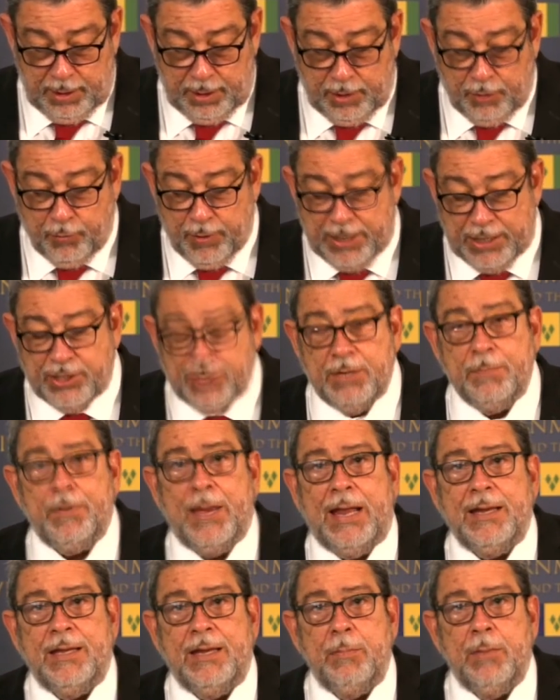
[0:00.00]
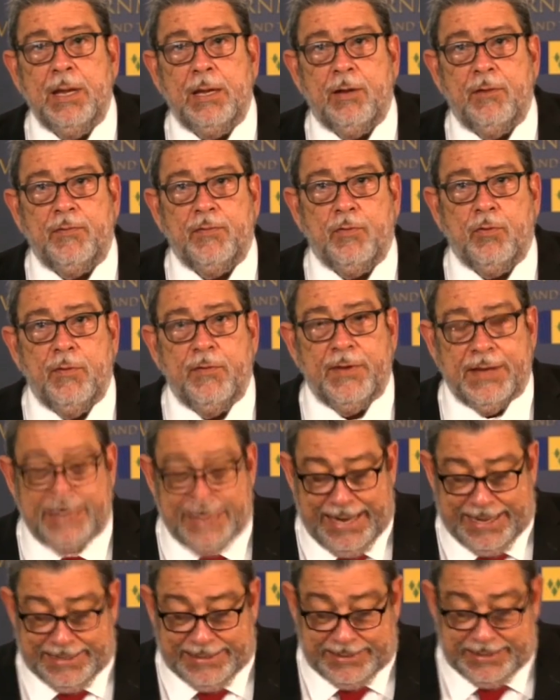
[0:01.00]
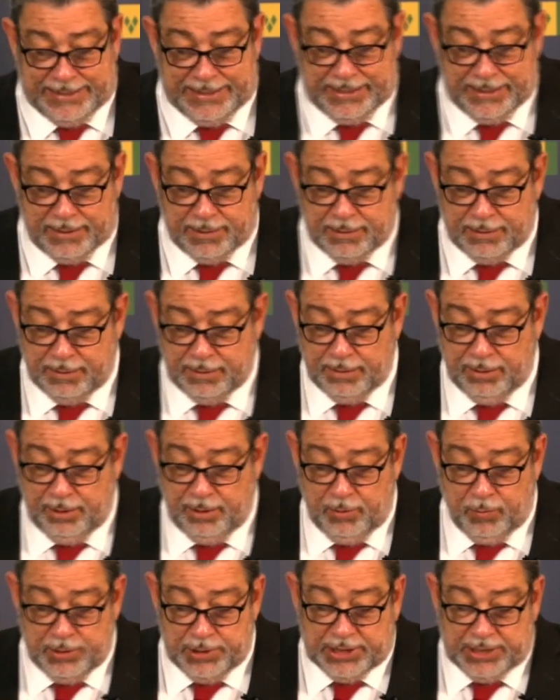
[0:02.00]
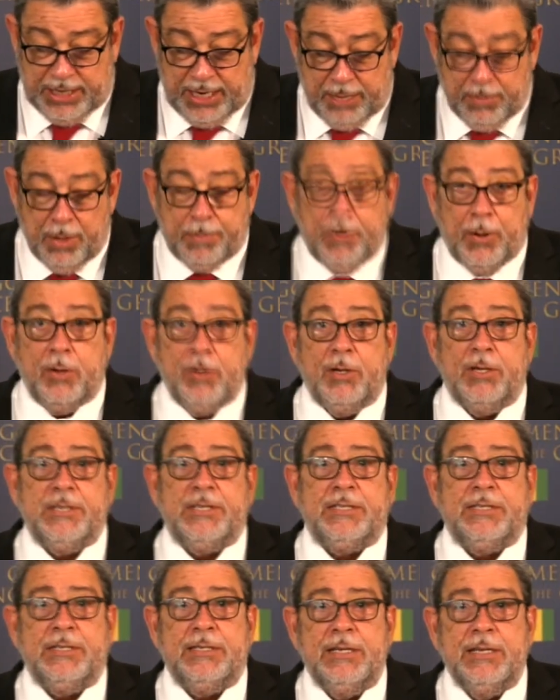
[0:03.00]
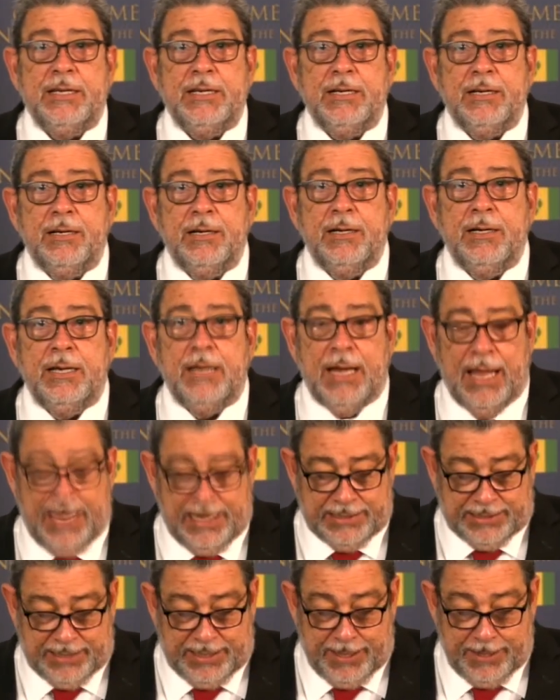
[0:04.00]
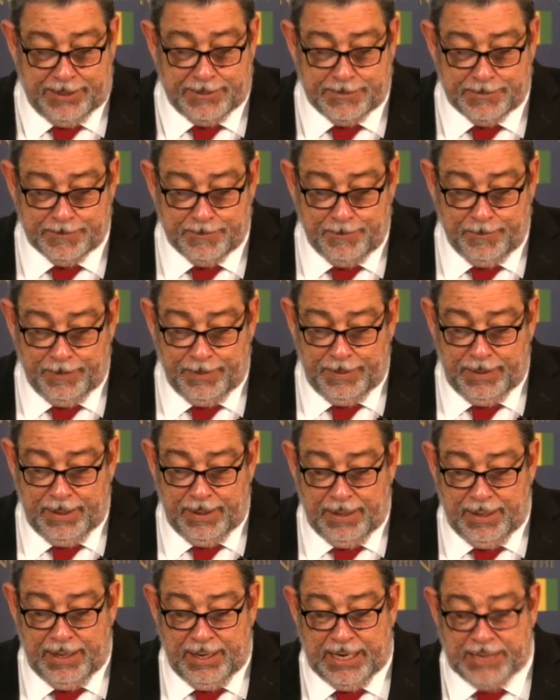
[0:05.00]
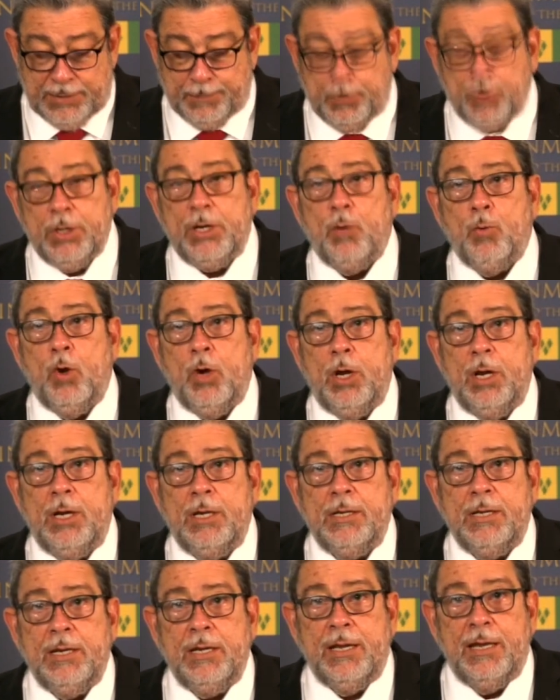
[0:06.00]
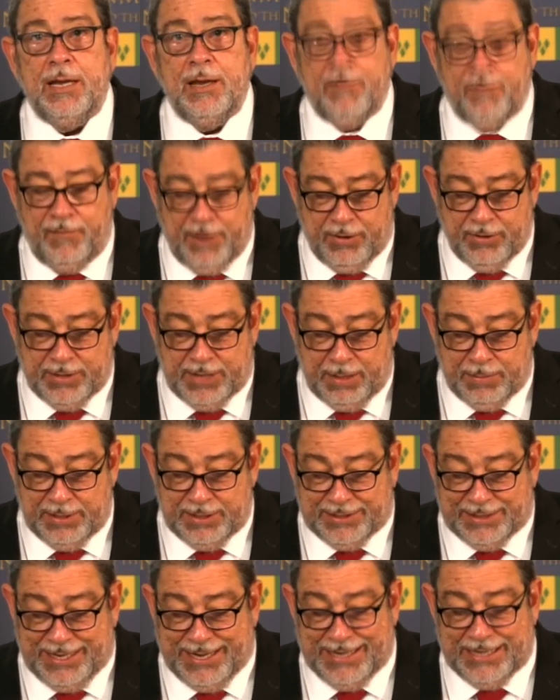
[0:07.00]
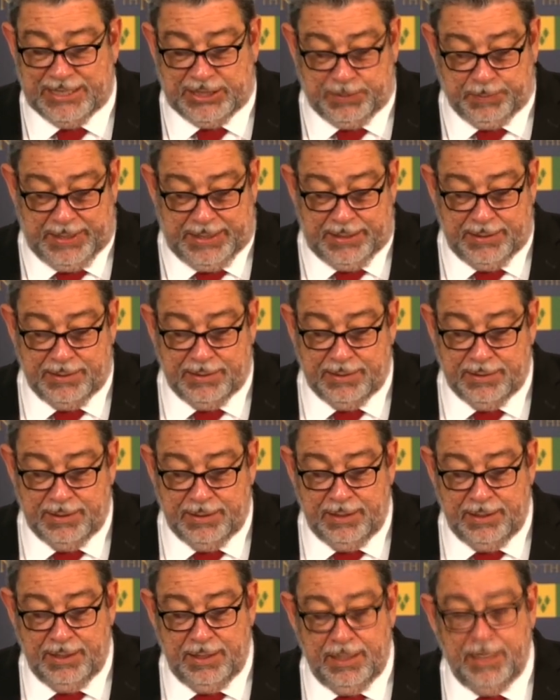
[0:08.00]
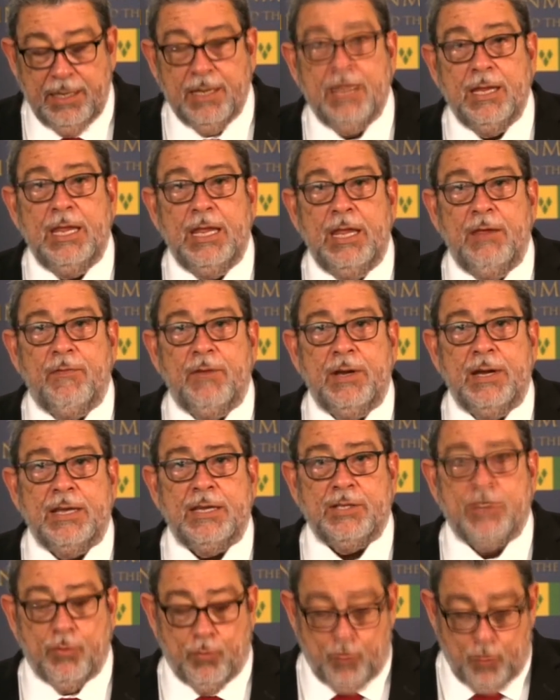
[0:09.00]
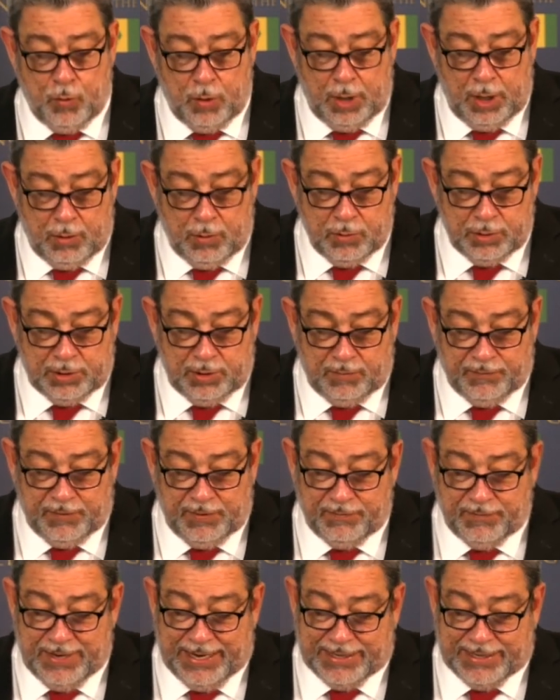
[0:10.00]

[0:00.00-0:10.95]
The raging pandemic of COVID-19, which came upon us early last year, has put the world in a veritable tailspin, even as the rollout of the